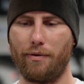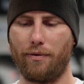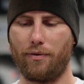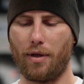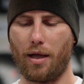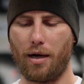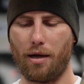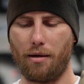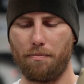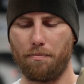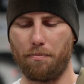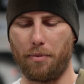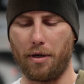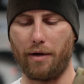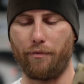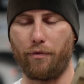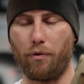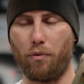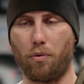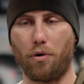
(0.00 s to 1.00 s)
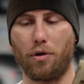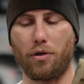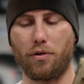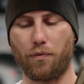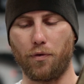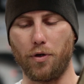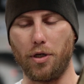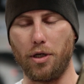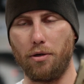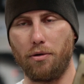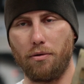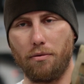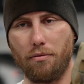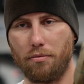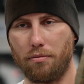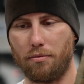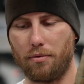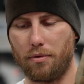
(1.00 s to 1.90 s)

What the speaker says: of setup, but if it works for you,